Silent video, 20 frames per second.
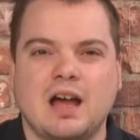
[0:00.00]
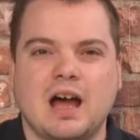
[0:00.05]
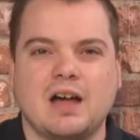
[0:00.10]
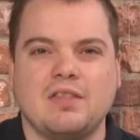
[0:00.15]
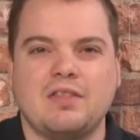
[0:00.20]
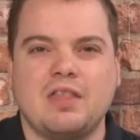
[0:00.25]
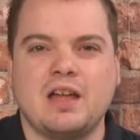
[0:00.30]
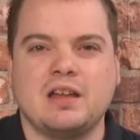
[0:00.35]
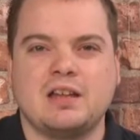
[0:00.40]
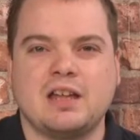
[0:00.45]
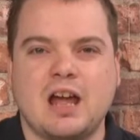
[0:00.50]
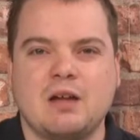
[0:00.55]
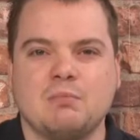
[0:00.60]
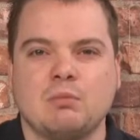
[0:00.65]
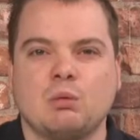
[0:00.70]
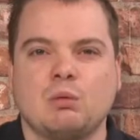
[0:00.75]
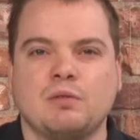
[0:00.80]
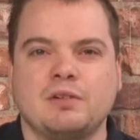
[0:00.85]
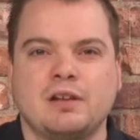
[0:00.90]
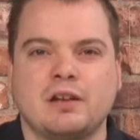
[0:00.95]
and they came
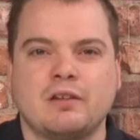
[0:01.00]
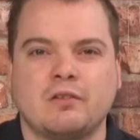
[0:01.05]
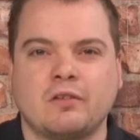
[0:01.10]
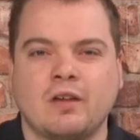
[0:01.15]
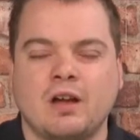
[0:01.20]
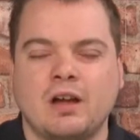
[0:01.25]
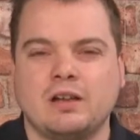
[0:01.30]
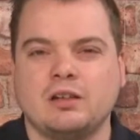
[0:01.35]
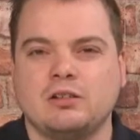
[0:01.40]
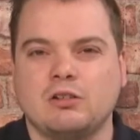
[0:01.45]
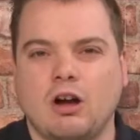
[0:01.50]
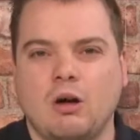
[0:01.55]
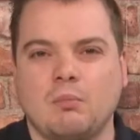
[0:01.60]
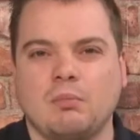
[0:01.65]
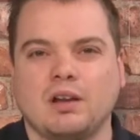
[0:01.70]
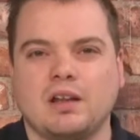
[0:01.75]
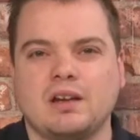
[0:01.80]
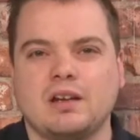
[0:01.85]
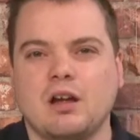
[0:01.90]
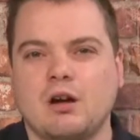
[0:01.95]
up with a design
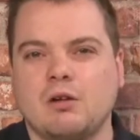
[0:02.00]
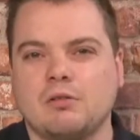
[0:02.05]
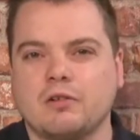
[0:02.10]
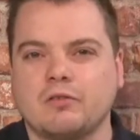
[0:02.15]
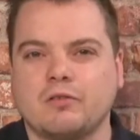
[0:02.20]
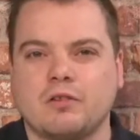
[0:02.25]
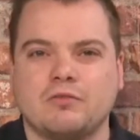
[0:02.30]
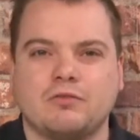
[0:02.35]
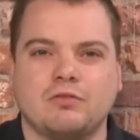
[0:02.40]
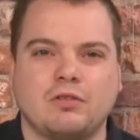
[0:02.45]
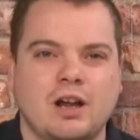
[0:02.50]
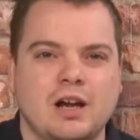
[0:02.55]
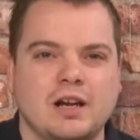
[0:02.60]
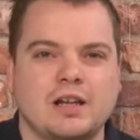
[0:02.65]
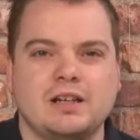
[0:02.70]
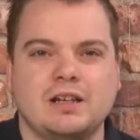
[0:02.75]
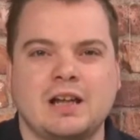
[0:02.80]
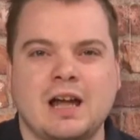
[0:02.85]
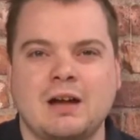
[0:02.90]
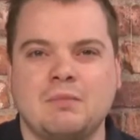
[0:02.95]
commonly known as the
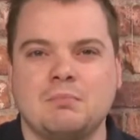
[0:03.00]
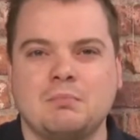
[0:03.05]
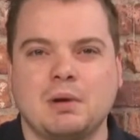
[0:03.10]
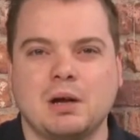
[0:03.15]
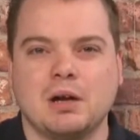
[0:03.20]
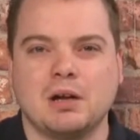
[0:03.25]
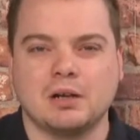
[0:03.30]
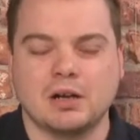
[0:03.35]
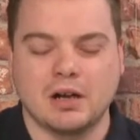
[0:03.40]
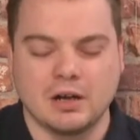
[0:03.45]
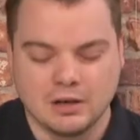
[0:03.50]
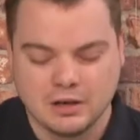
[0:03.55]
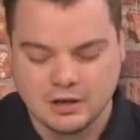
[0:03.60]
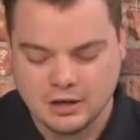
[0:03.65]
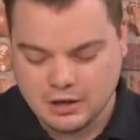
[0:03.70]
flying hamburger.